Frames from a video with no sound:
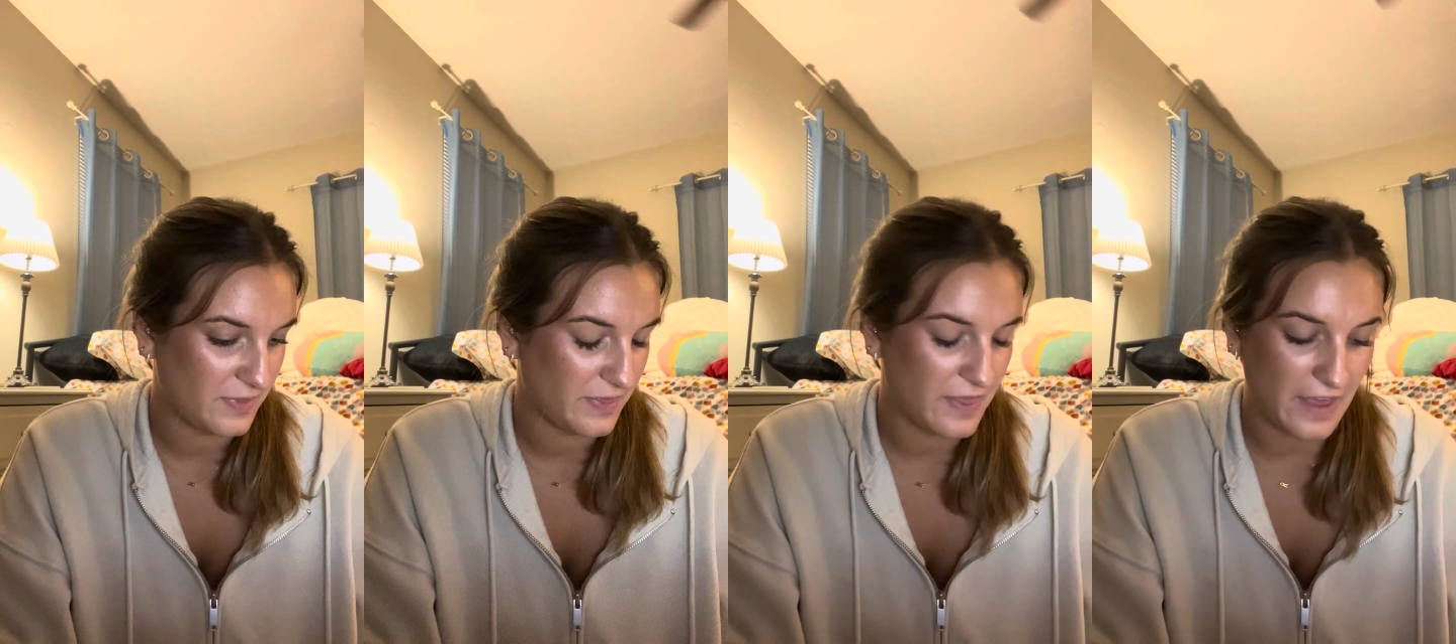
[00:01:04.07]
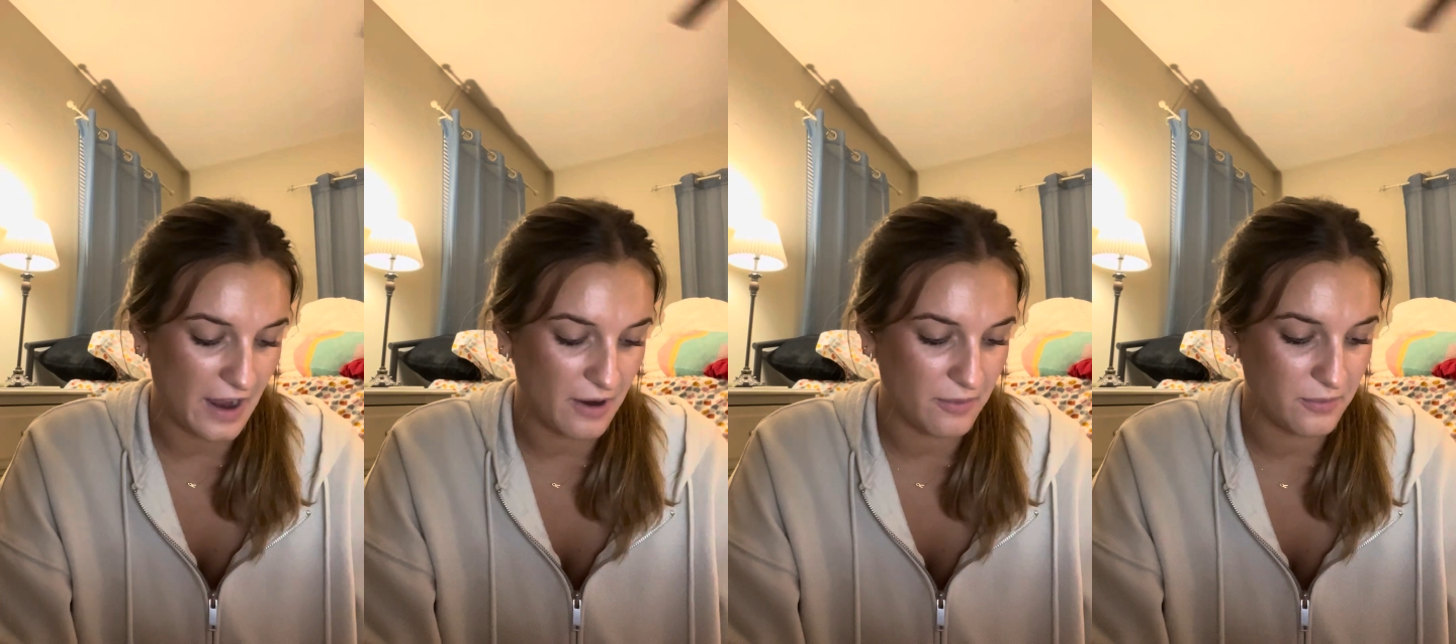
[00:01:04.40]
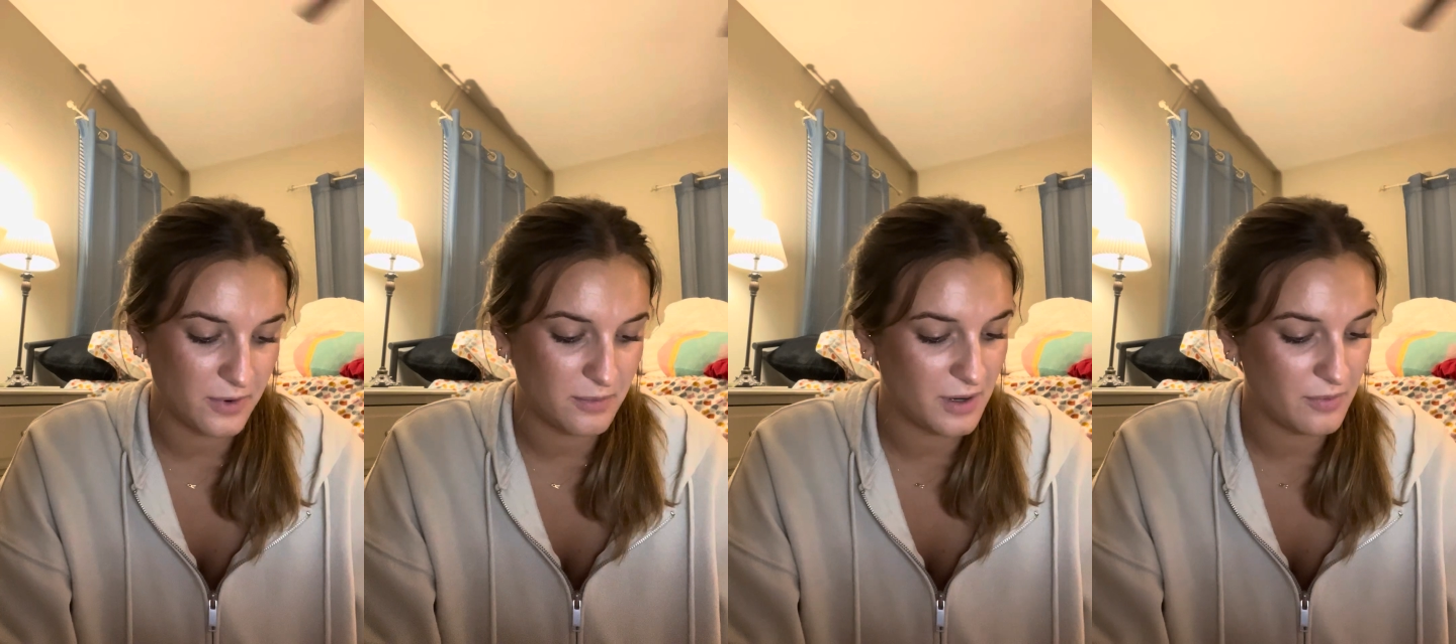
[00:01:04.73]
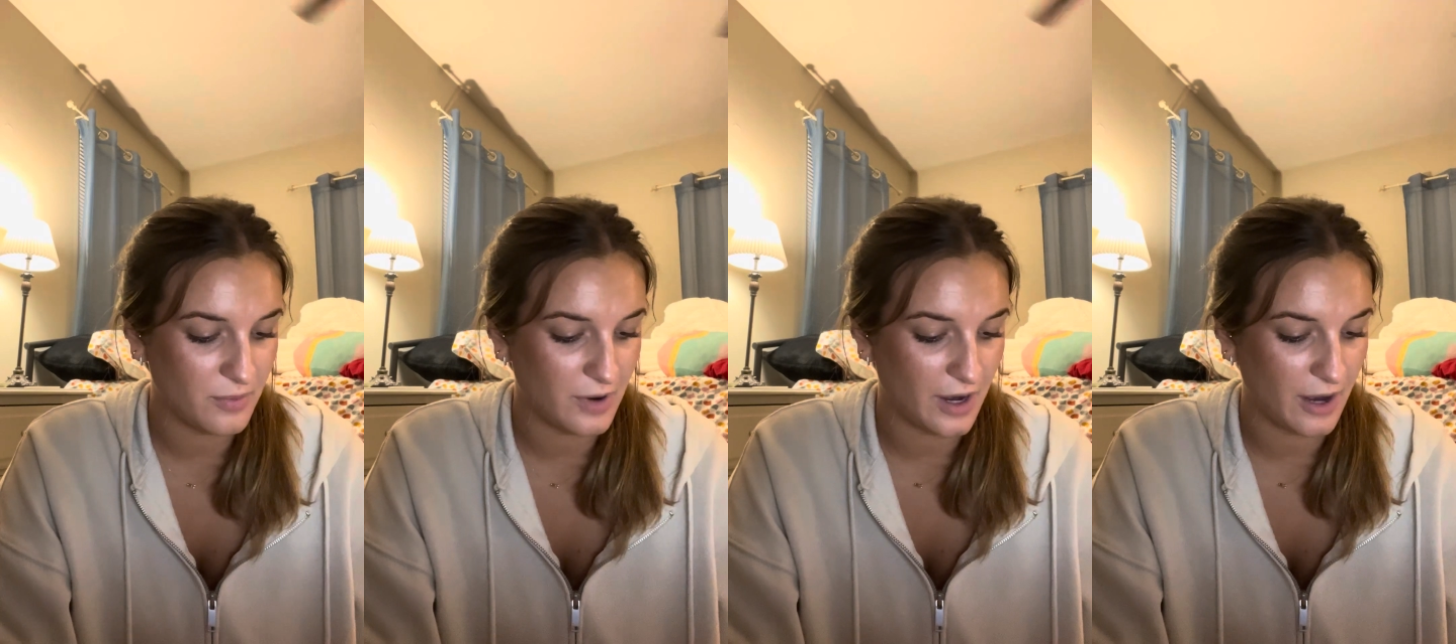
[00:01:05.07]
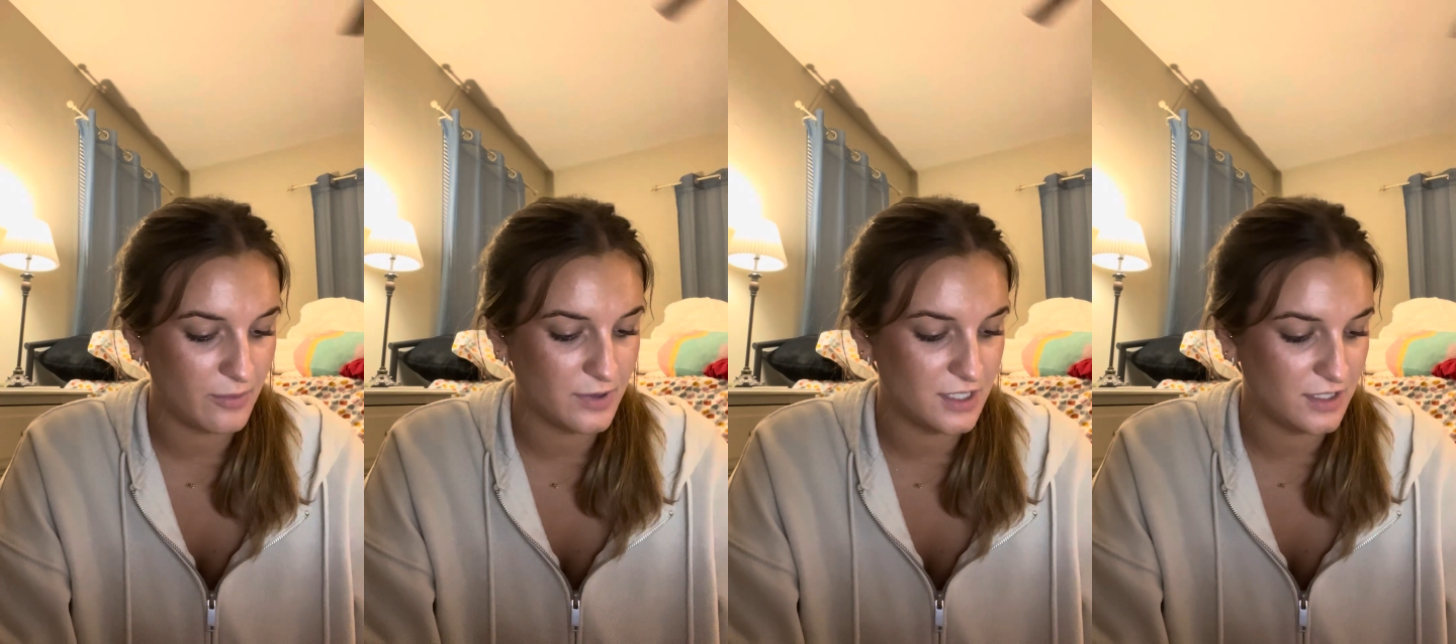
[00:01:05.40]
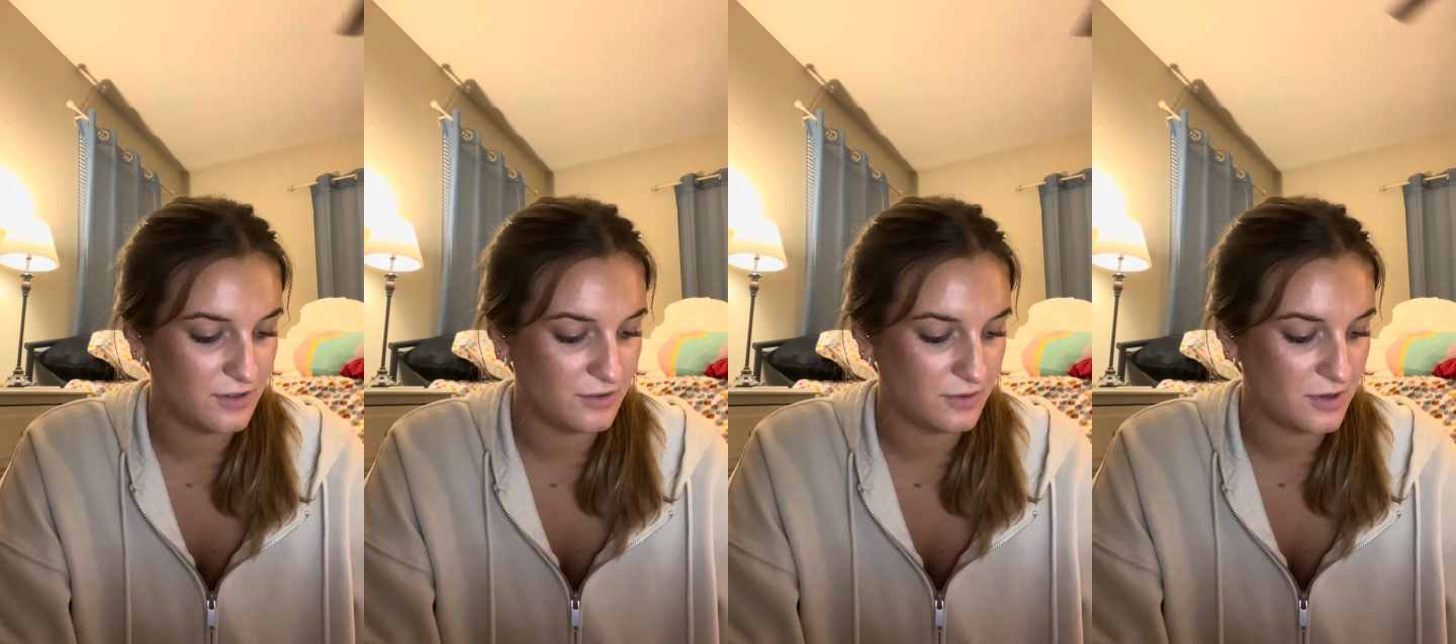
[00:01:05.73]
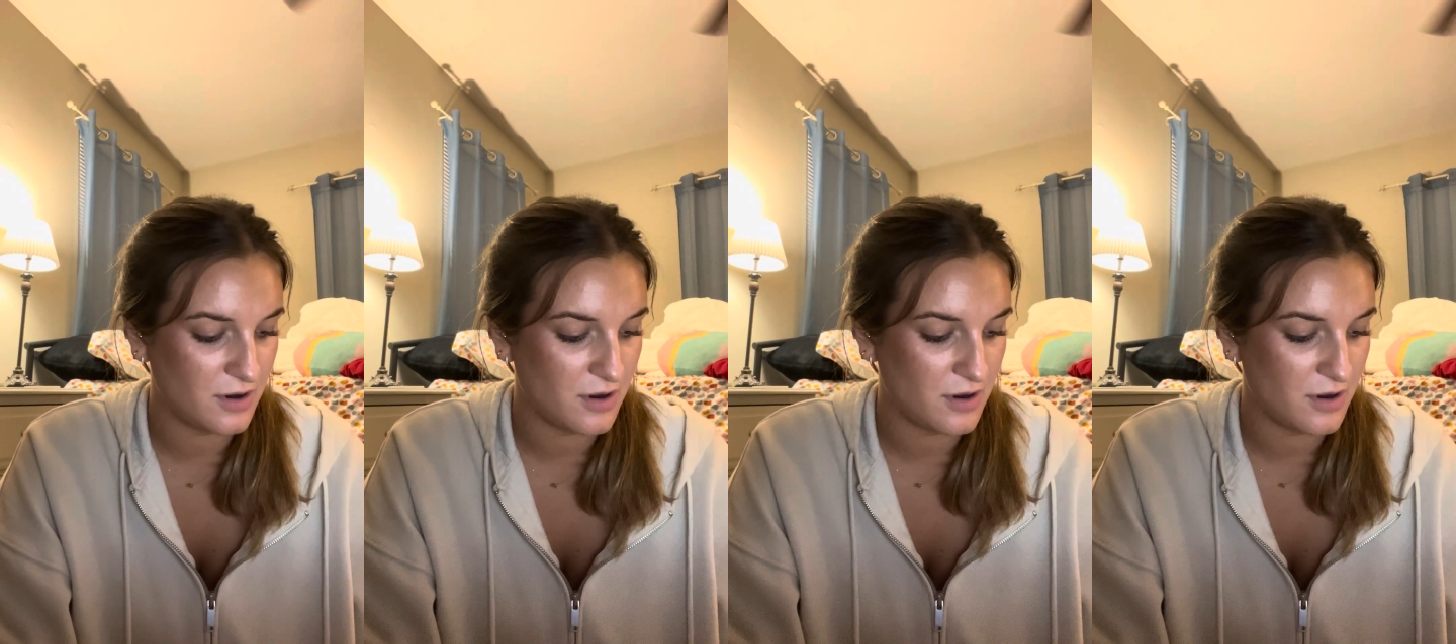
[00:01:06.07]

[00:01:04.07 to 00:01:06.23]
that would be what I would do.